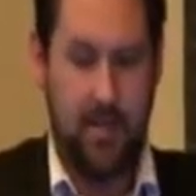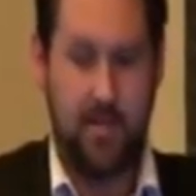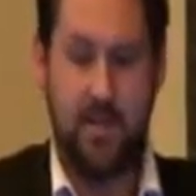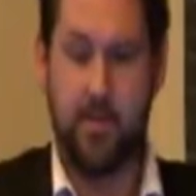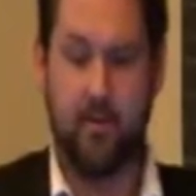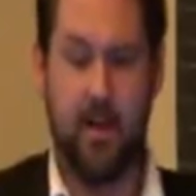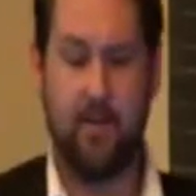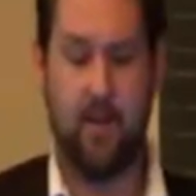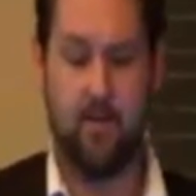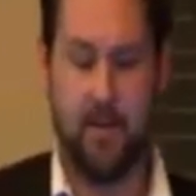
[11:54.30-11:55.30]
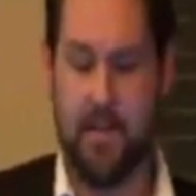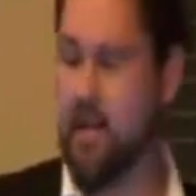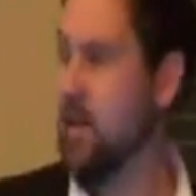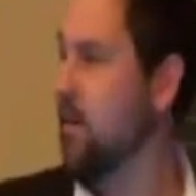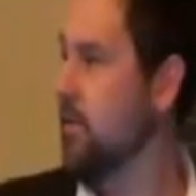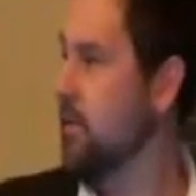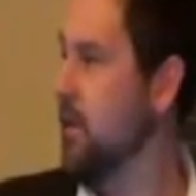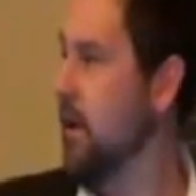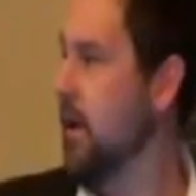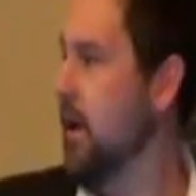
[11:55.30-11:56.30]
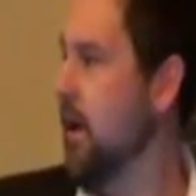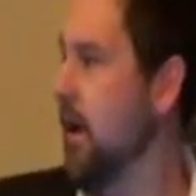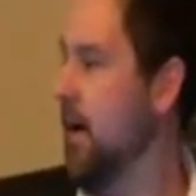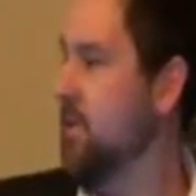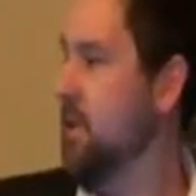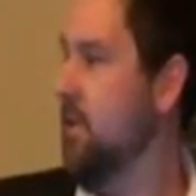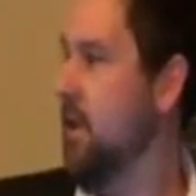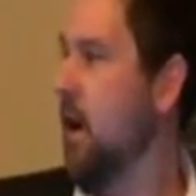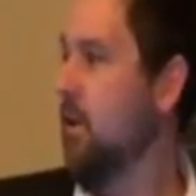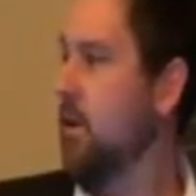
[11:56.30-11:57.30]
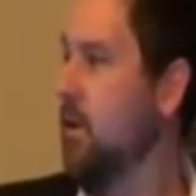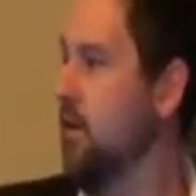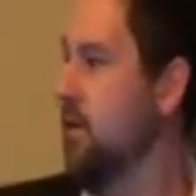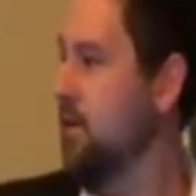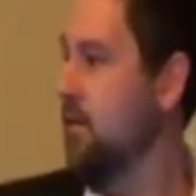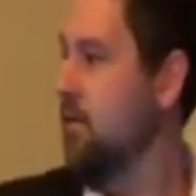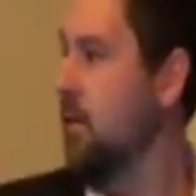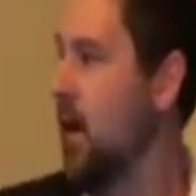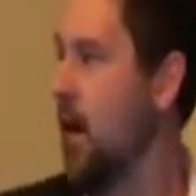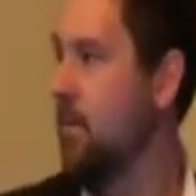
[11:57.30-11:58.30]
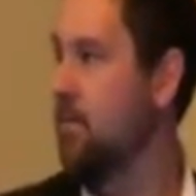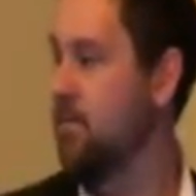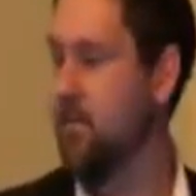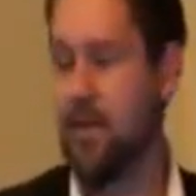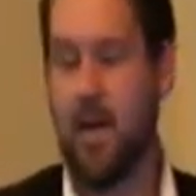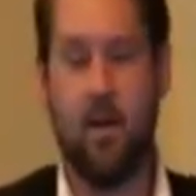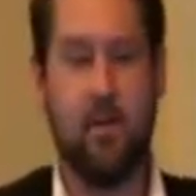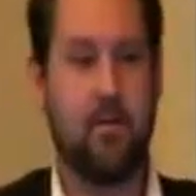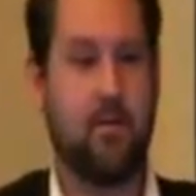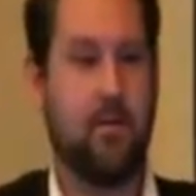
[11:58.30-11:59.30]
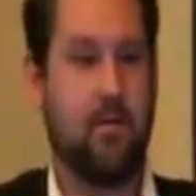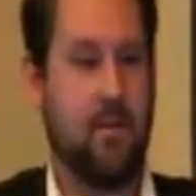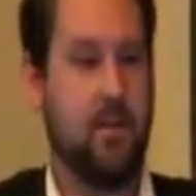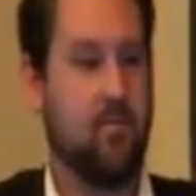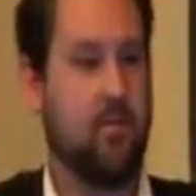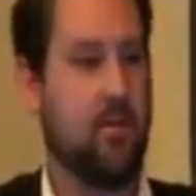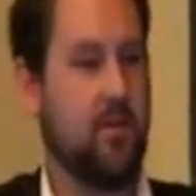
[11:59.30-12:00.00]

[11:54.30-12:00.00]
And the demographic of your stakeholders. Some of the older stakeholders didn't